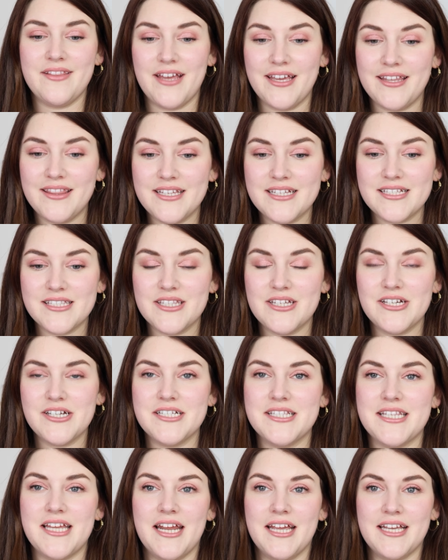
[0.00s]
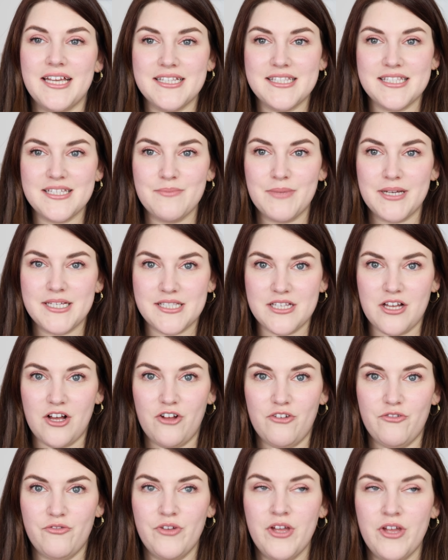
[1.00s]
like these looks, and I can see
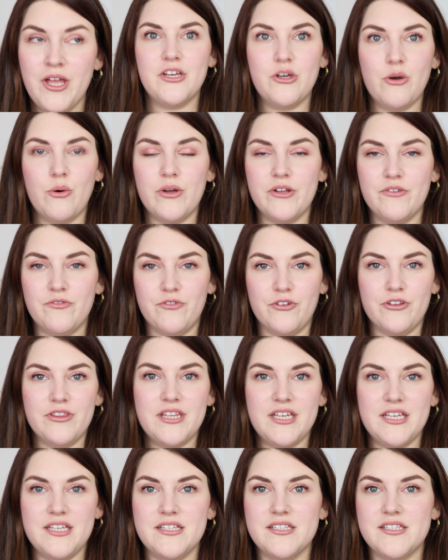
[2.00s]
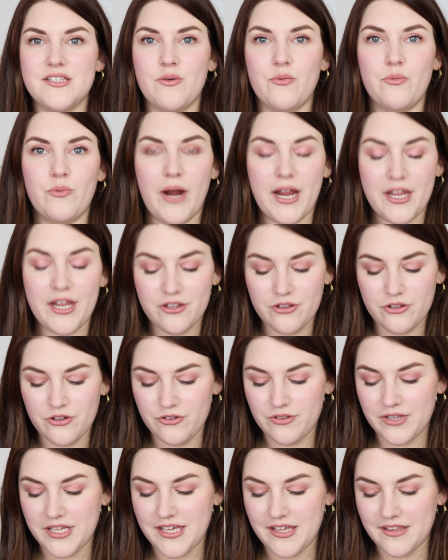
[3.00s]
myself going for these
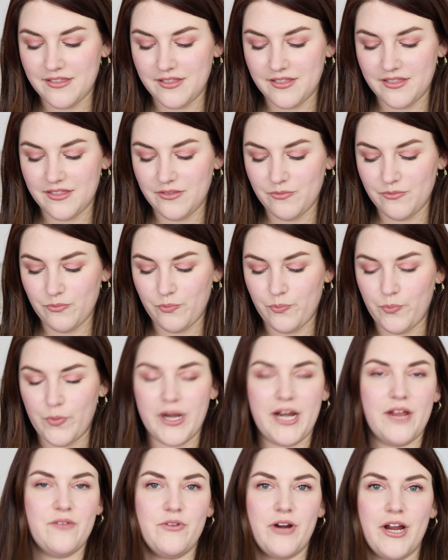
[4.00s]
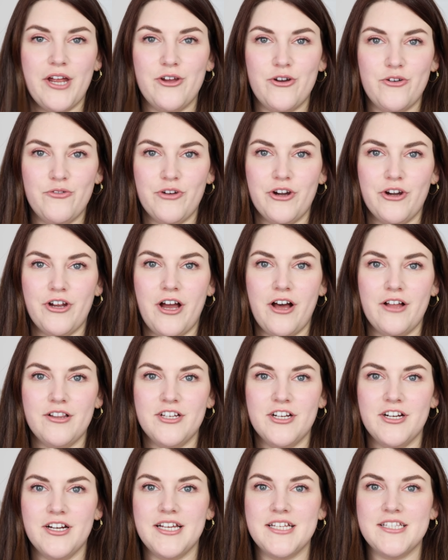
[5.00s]
regularly. Whenever I go for
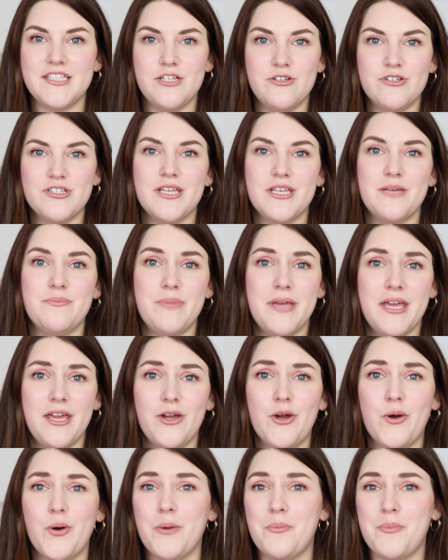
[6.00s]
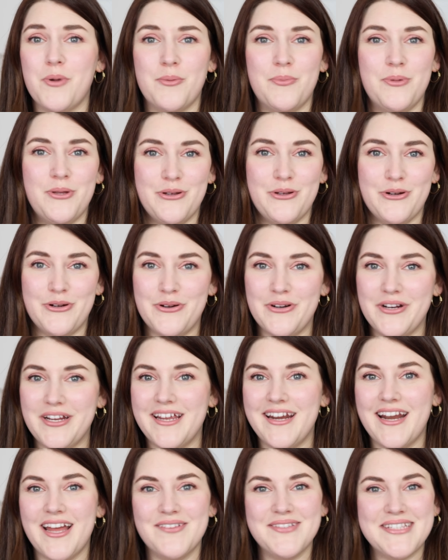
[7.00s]
color, it's usually pink or purple or
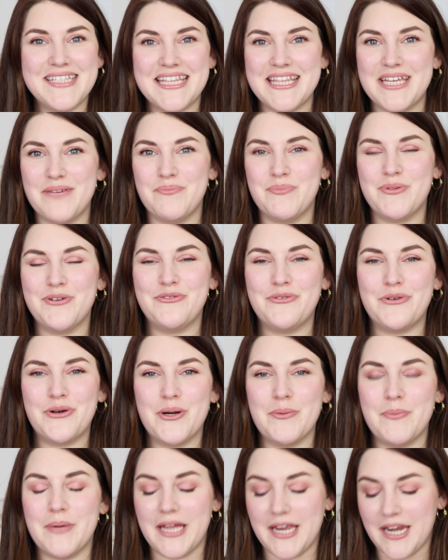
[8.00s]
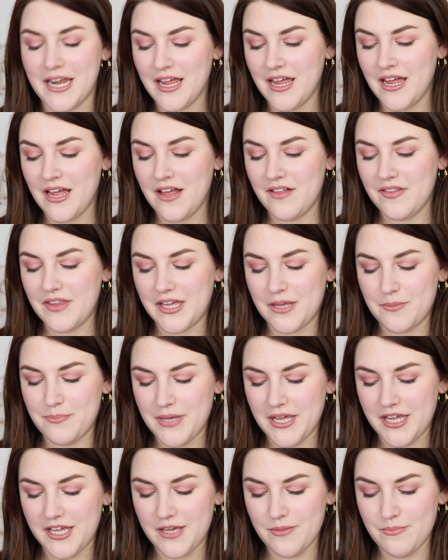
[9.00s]
green. I've said that before, but like a
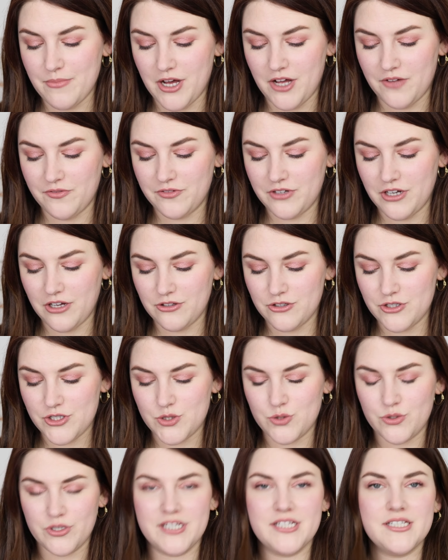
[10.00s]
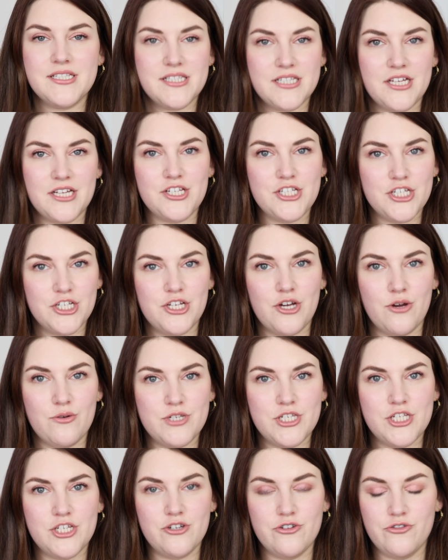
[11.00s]
pinky mauve color story is such a
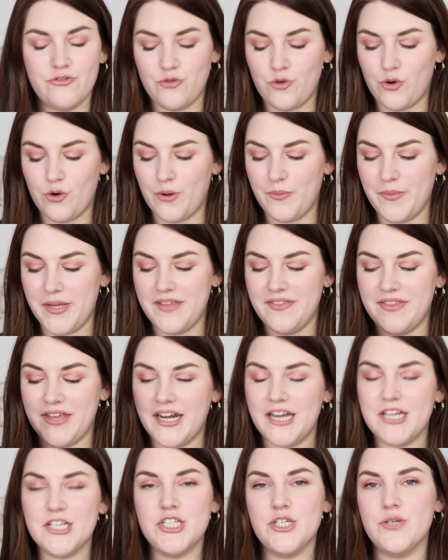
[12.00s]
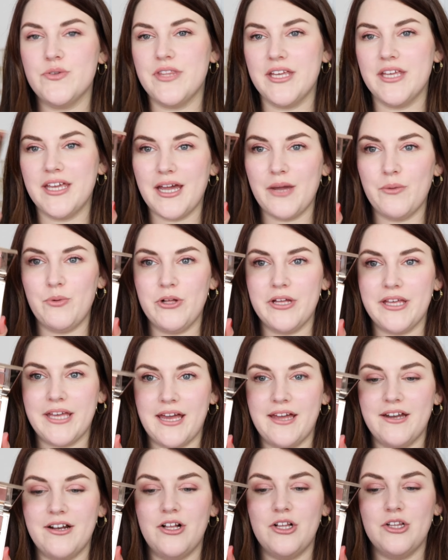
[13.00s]
go-to for me that I do think I will
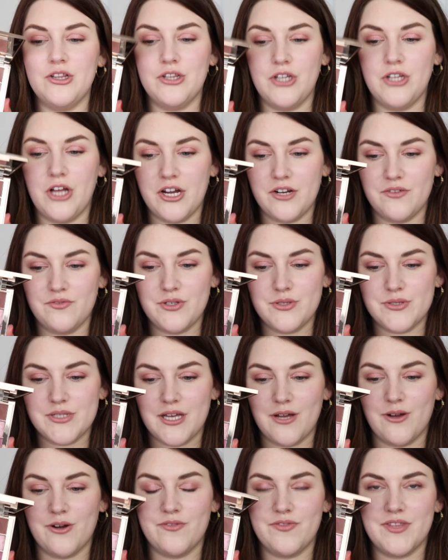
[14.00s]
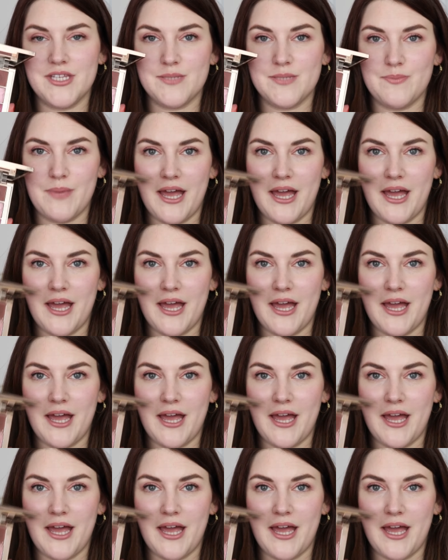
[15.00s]
get a lot of use out of this